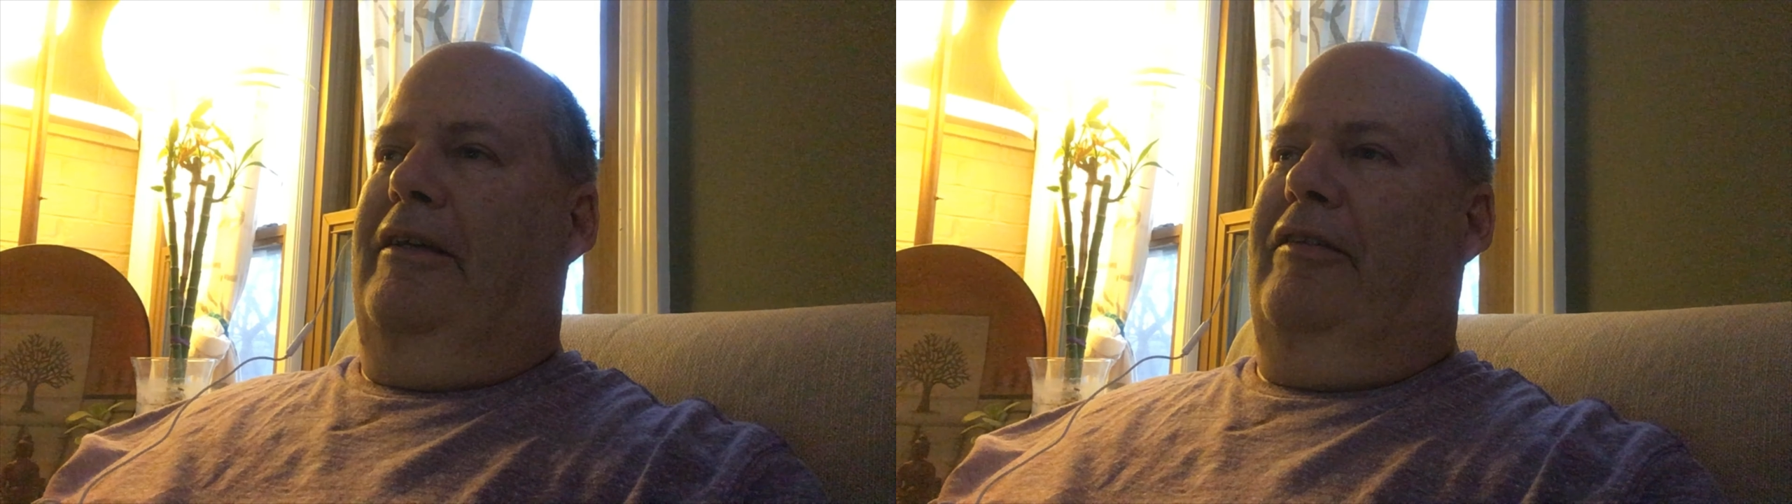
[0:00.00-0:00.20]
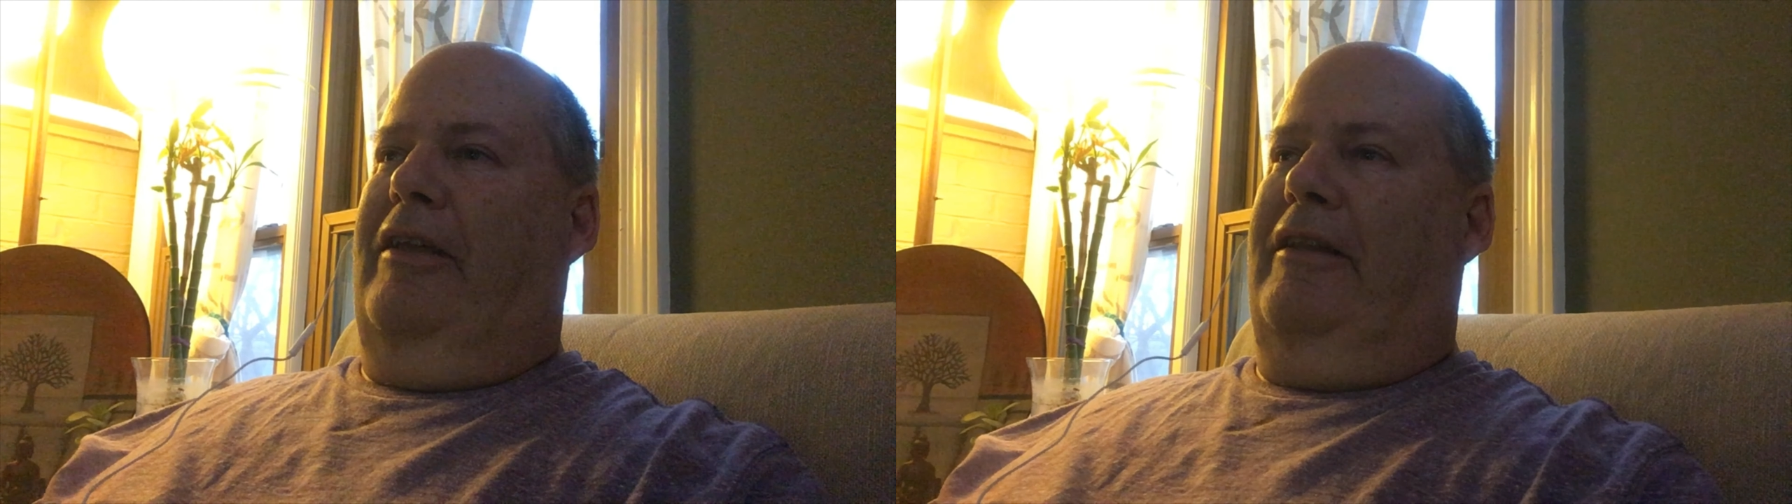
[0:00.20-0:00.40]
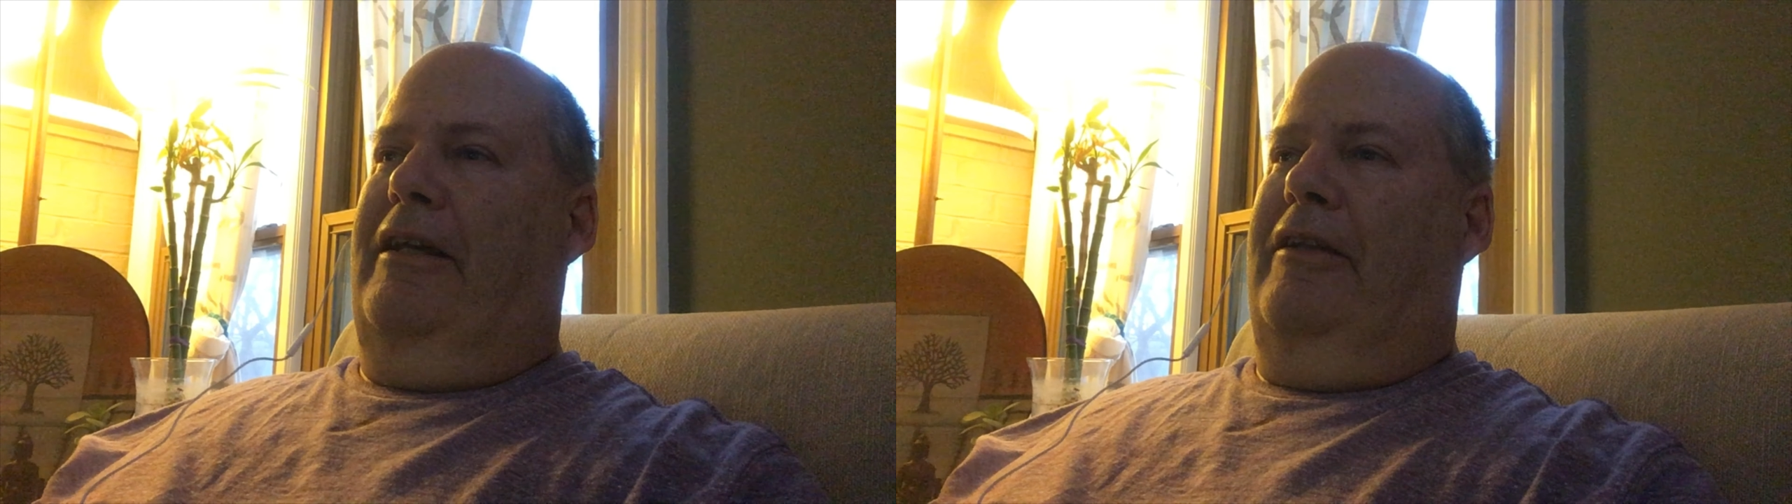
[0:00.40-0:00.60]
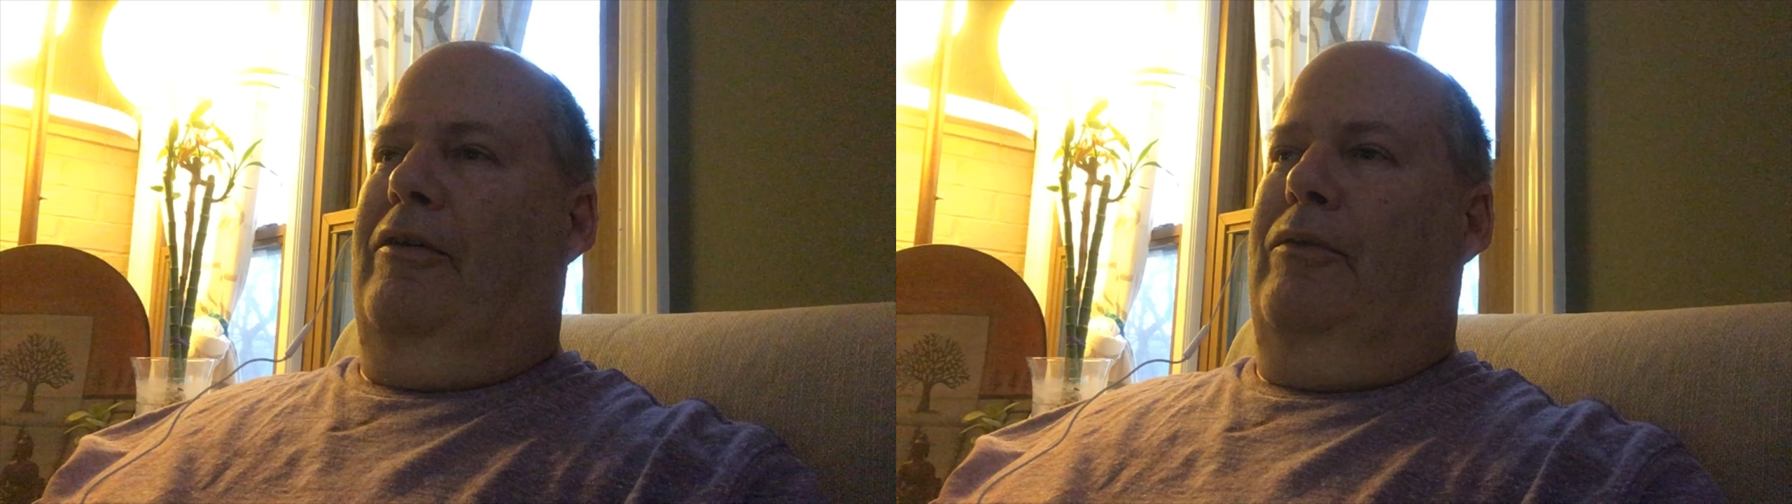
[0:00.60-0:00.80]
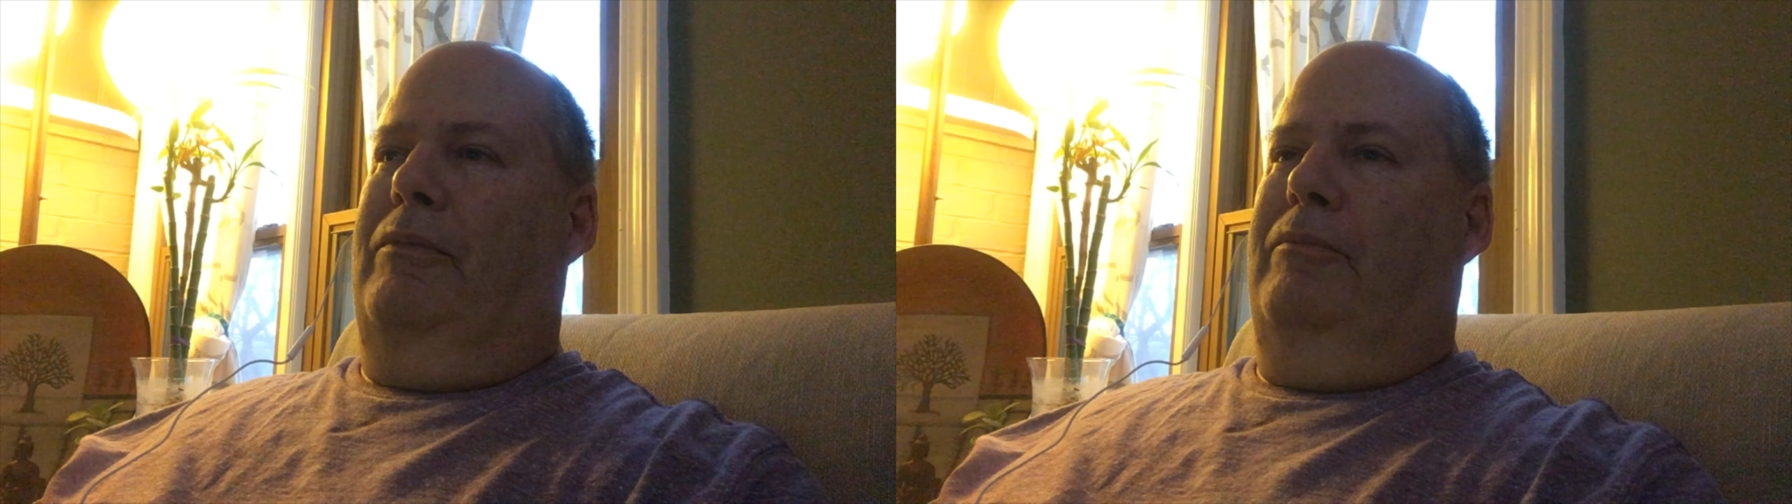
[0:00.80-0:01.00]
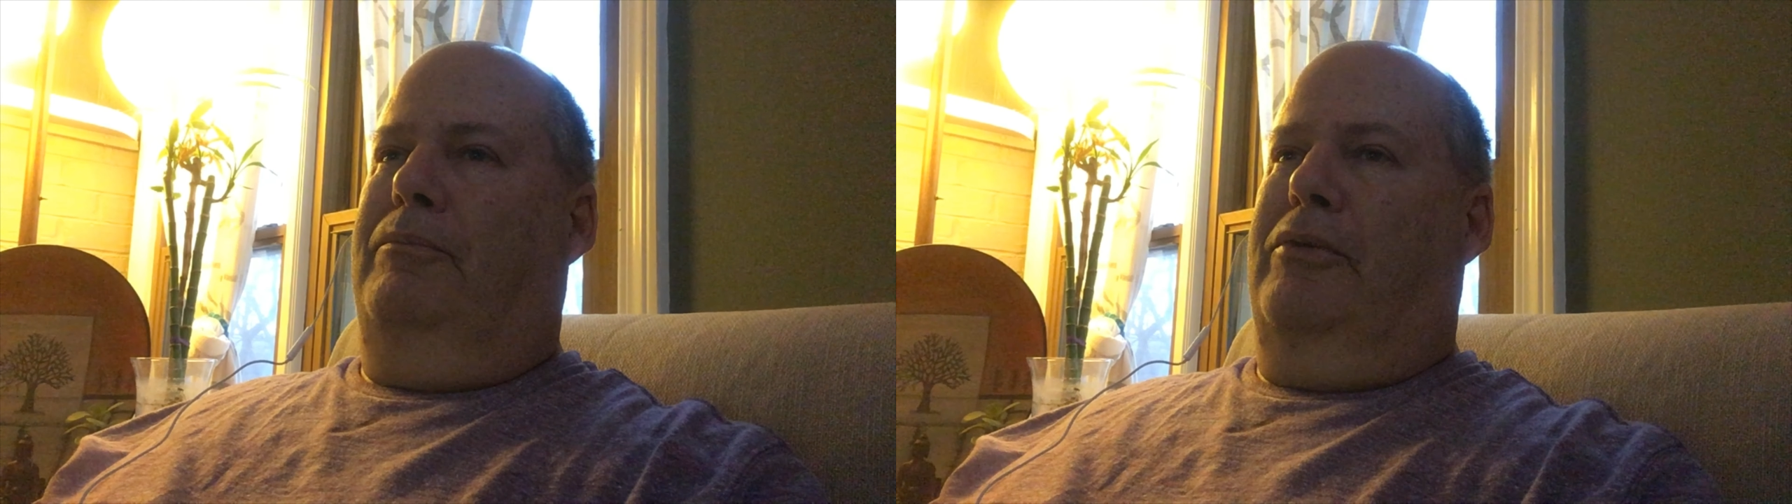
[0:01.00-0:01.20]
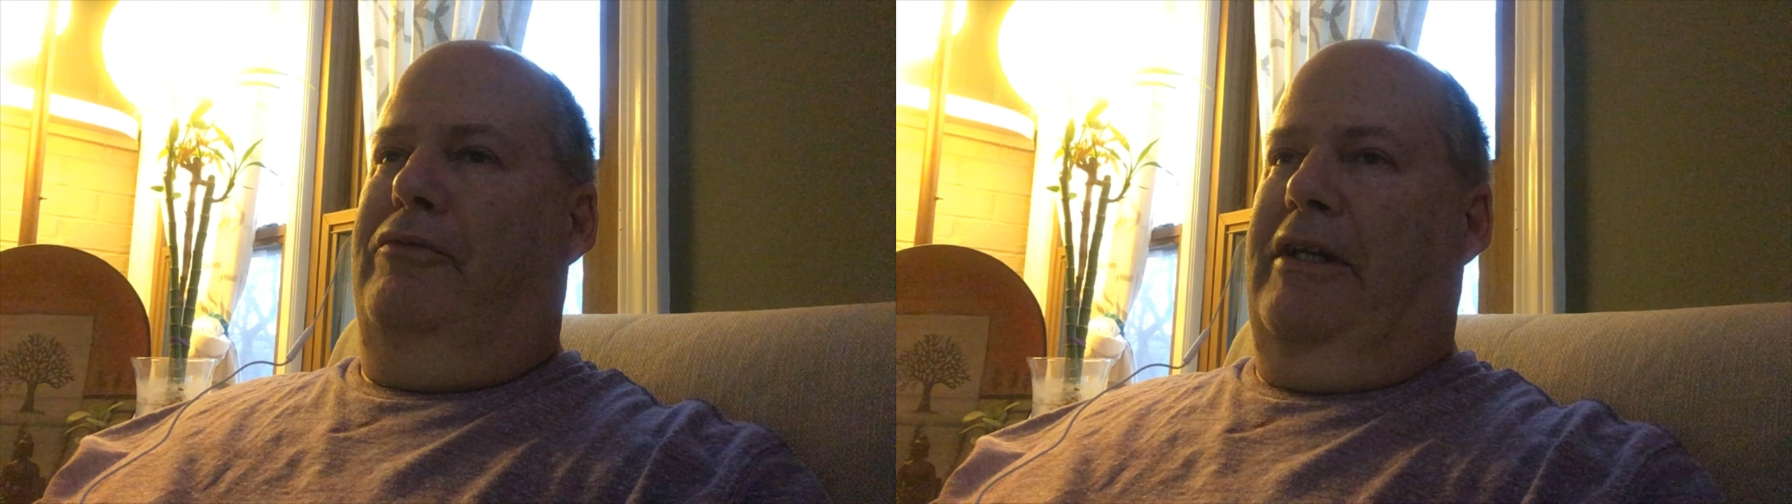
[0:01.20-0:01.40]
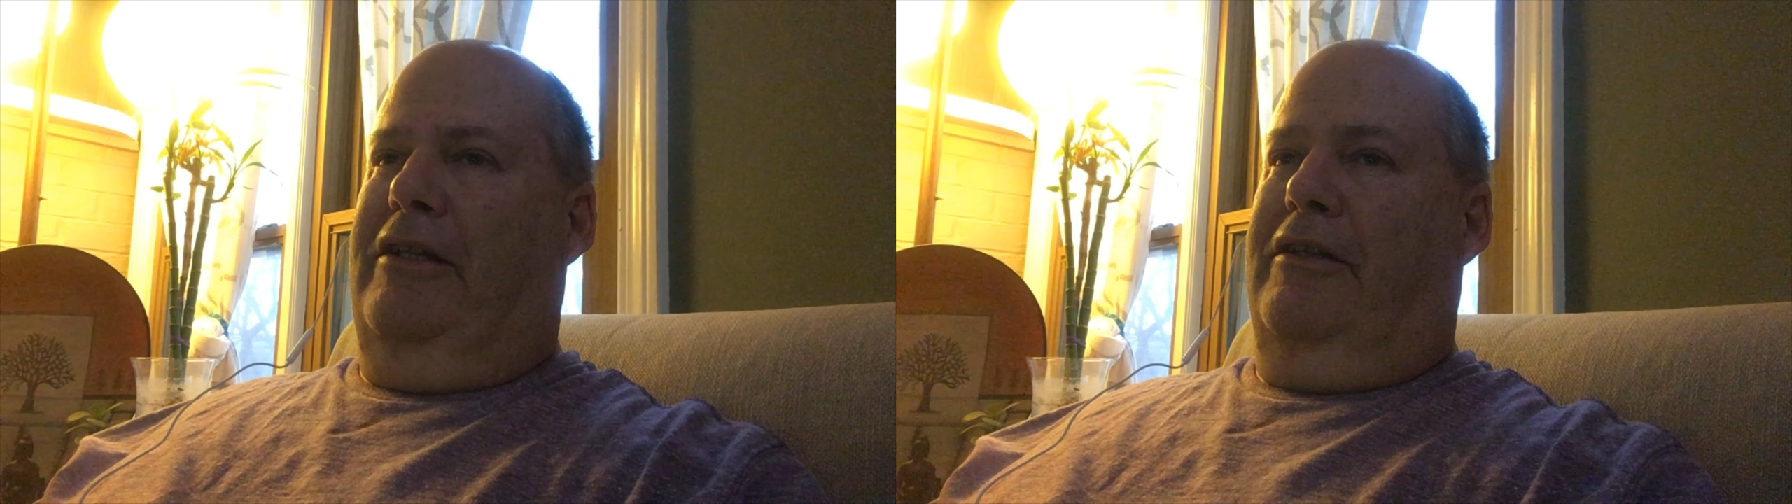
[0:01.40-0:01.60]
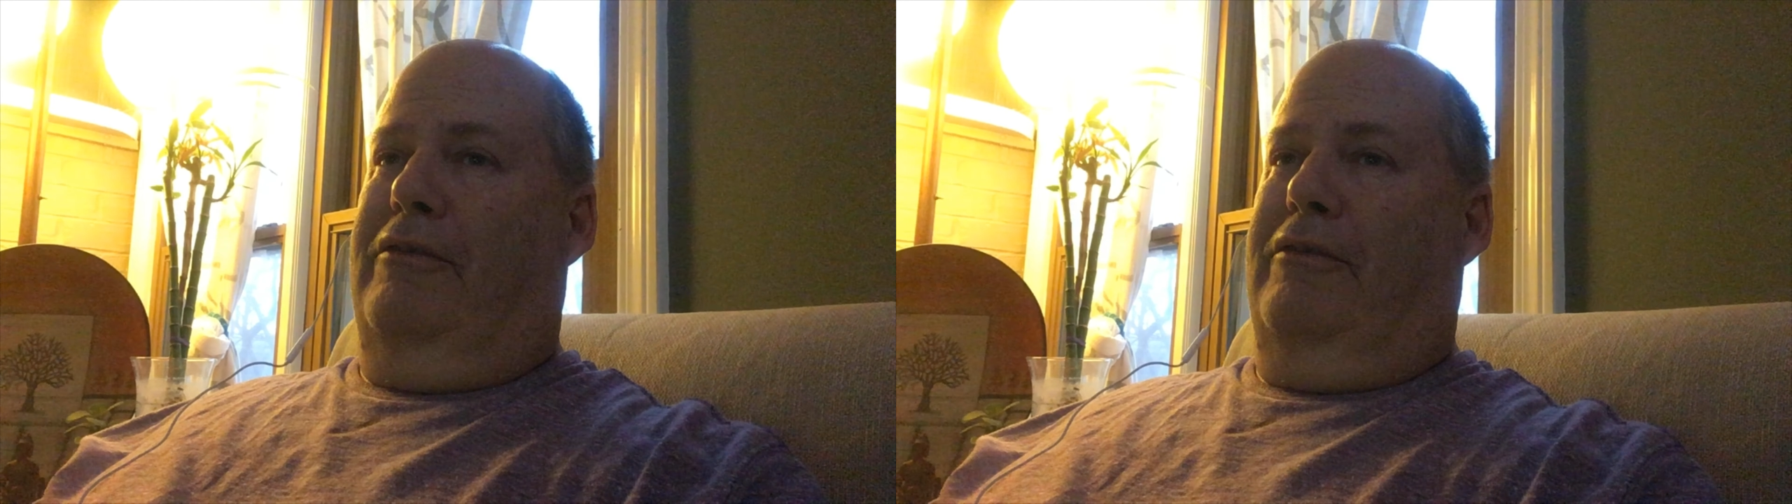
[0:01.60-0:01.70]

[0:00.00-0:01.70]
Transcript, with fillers: is that they don't prevent